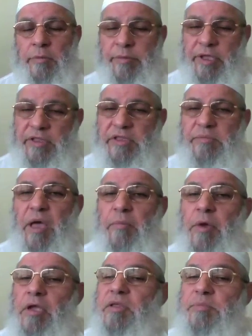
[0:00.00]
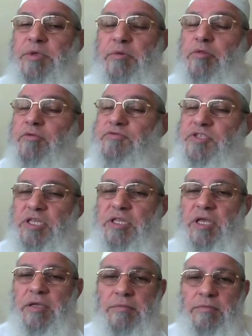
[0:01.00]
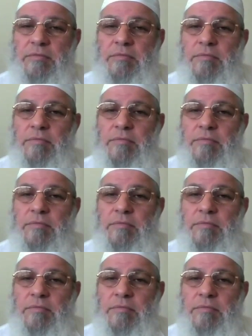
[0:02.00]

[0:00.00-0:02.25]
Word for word: He make them among the people of Jannah.